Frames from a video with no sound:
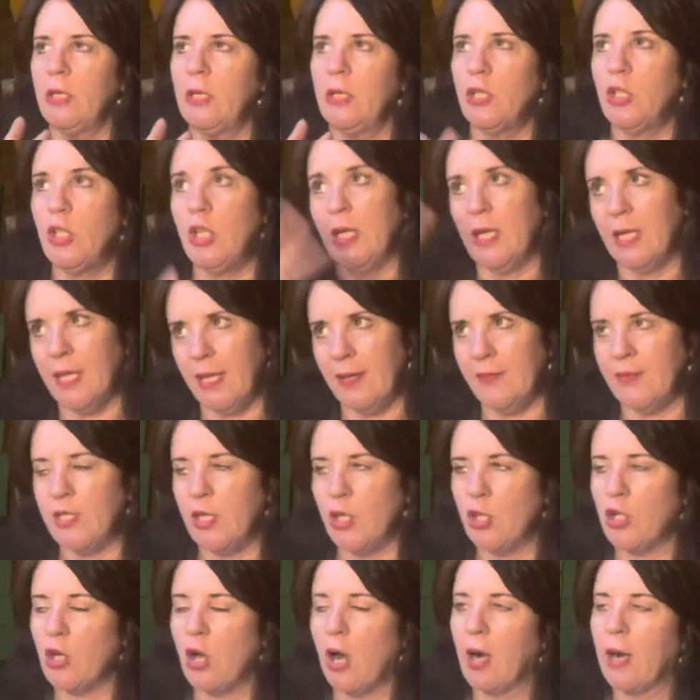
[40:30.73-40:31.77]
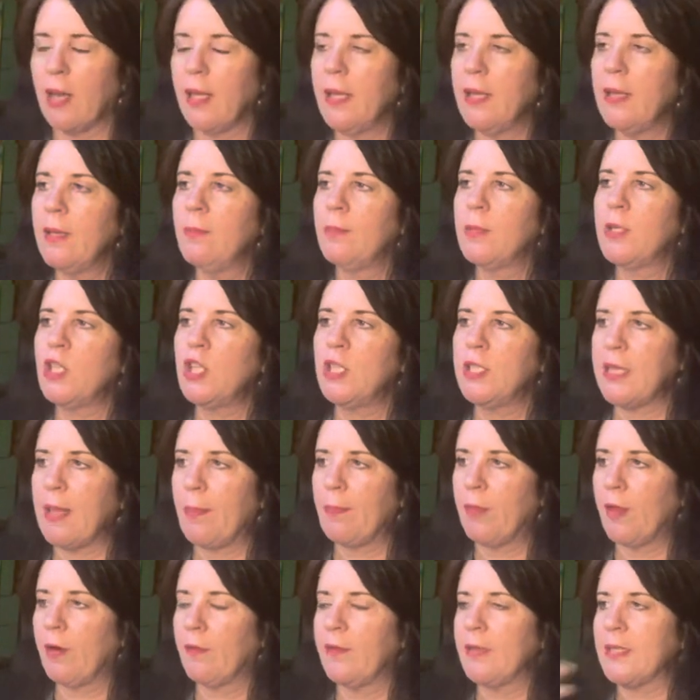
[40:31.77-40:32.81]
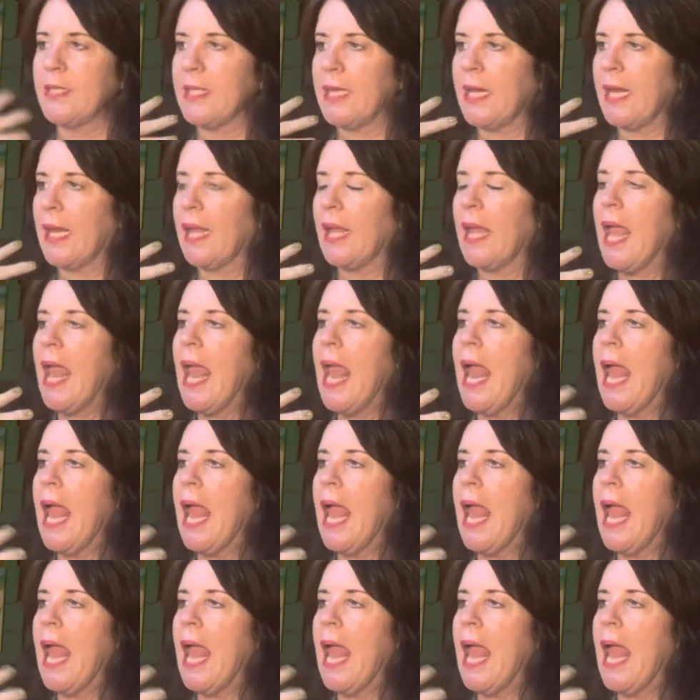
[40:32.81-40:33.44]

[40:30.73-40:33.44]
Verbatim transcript: she lives in Charlotte, but she's up there visiting.